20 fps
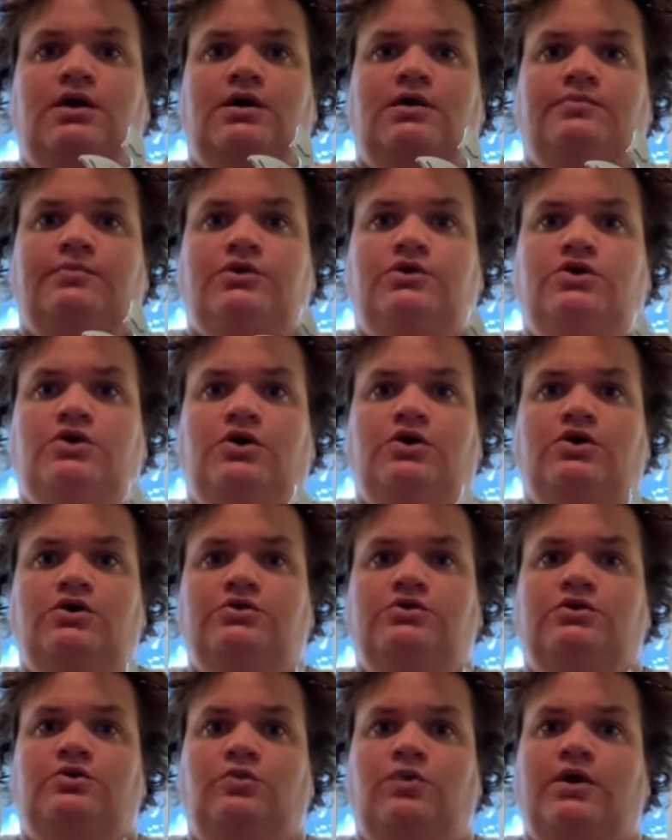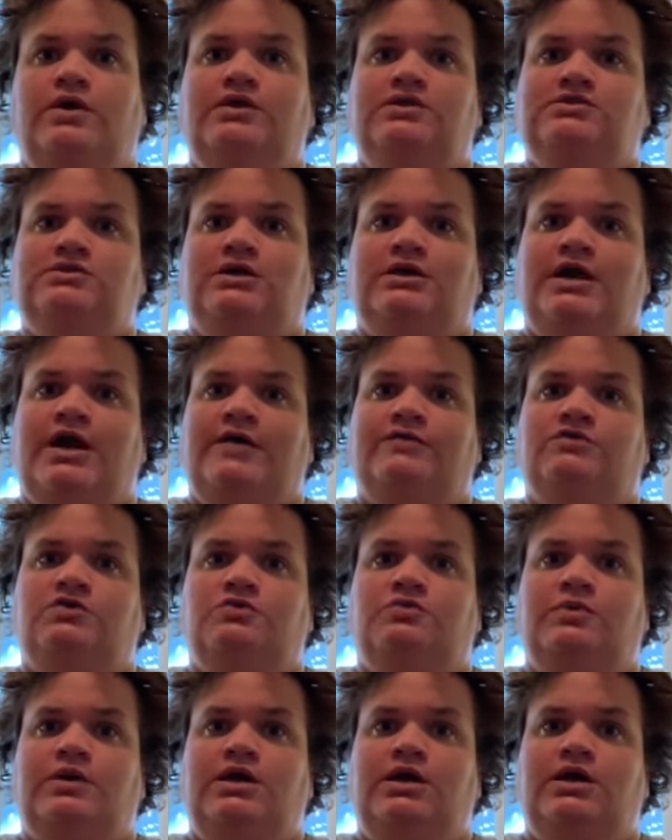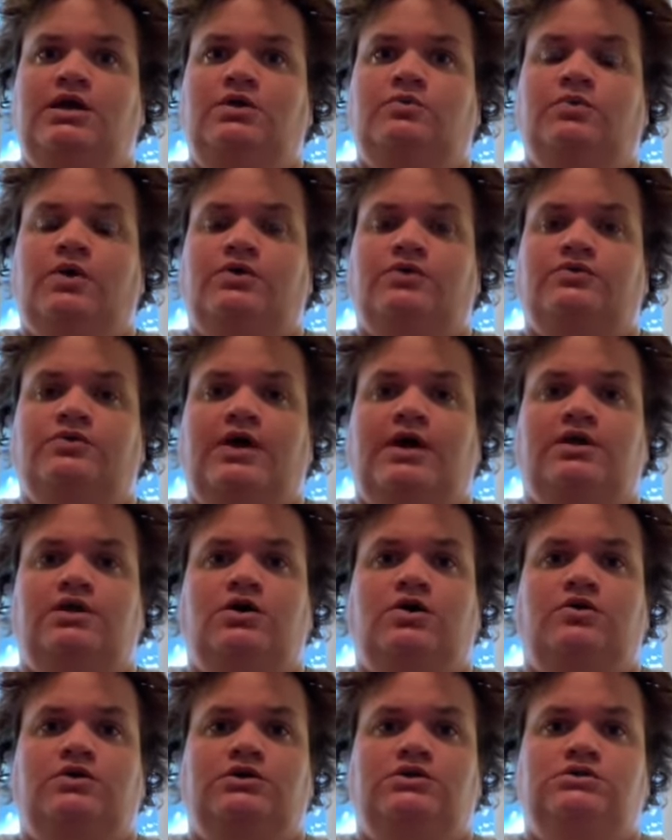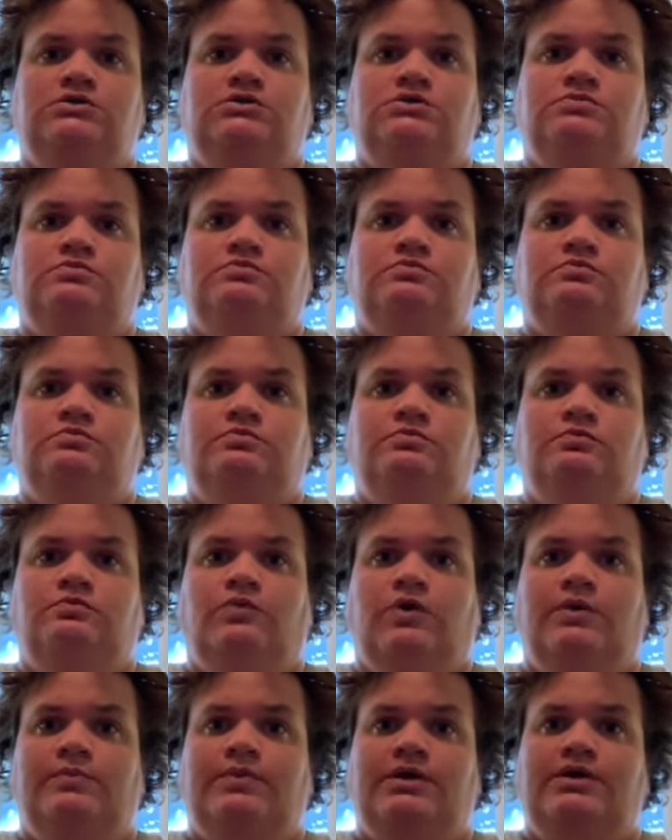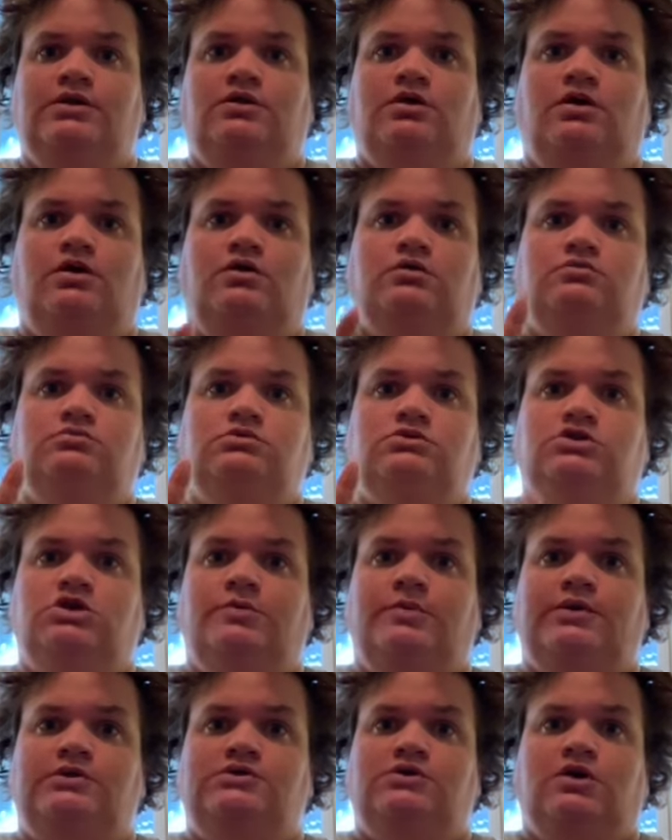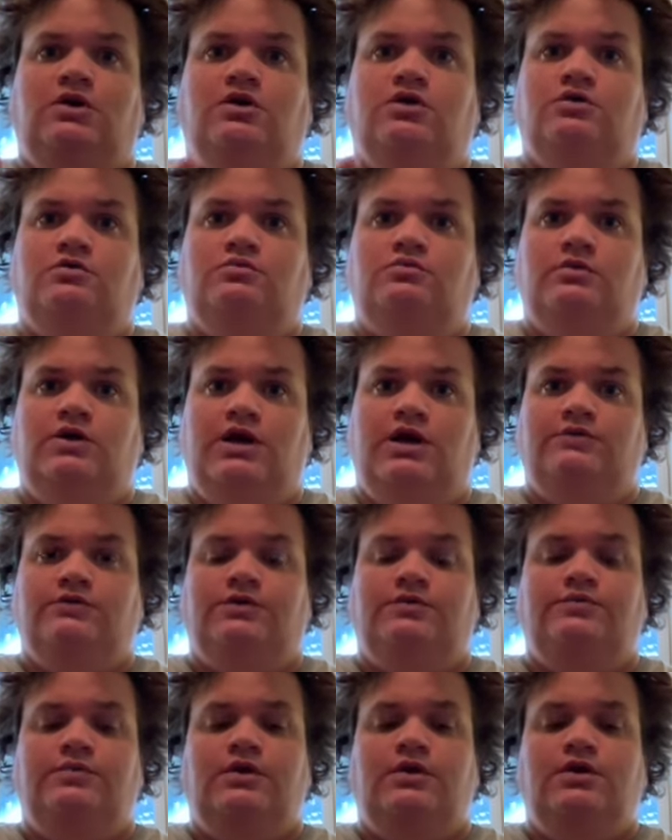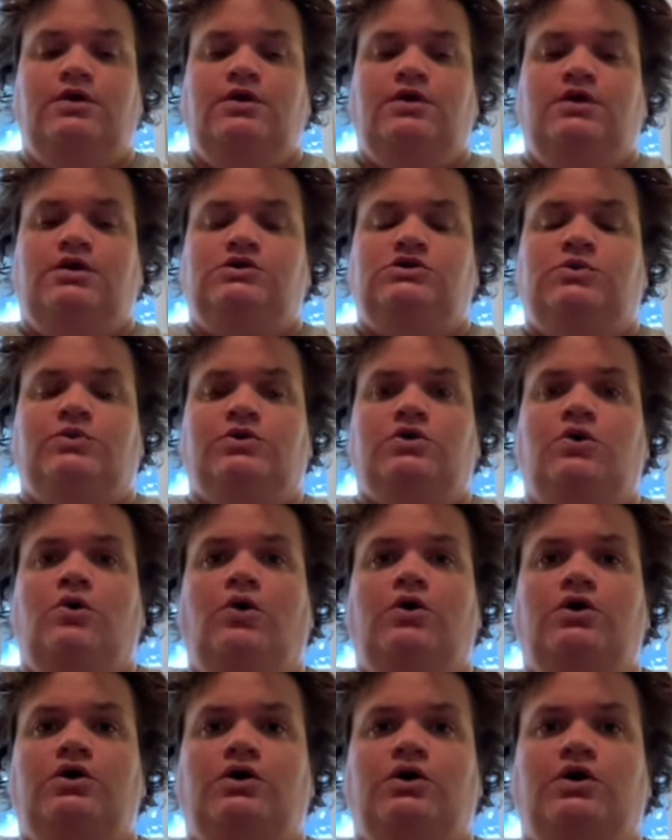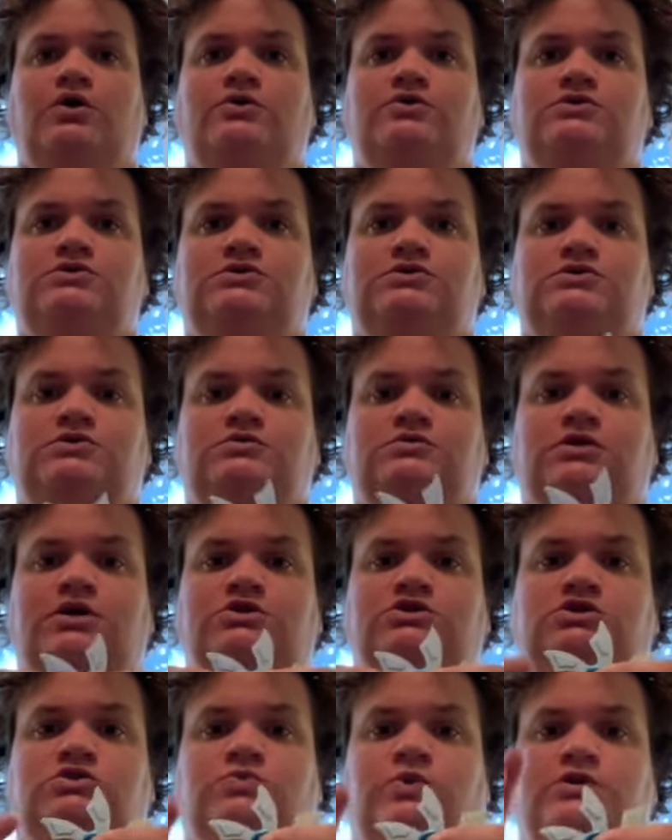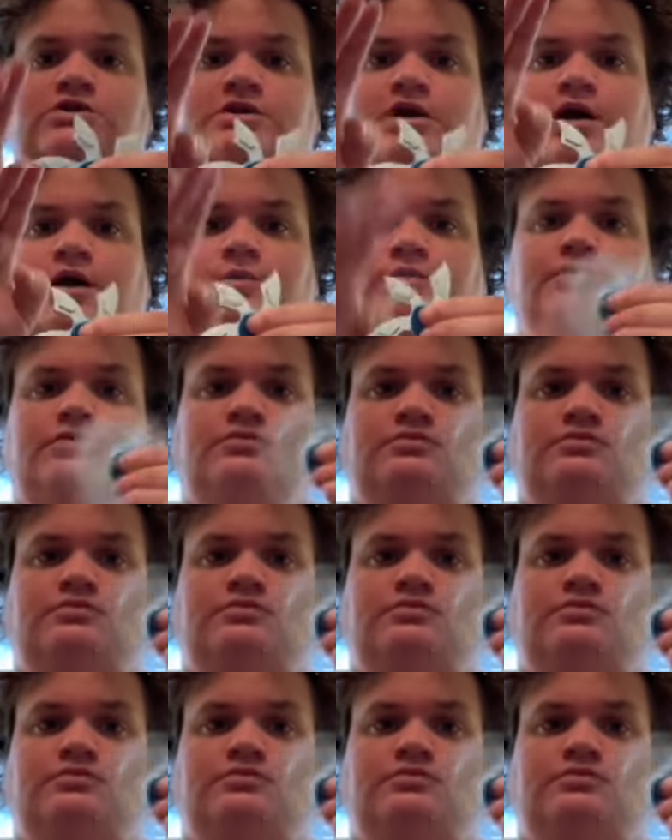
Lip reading: But you're the one that's going to have to read whether that note is 1 beat long, 2 beats long, whatever. So with quarter notes, it's just one tap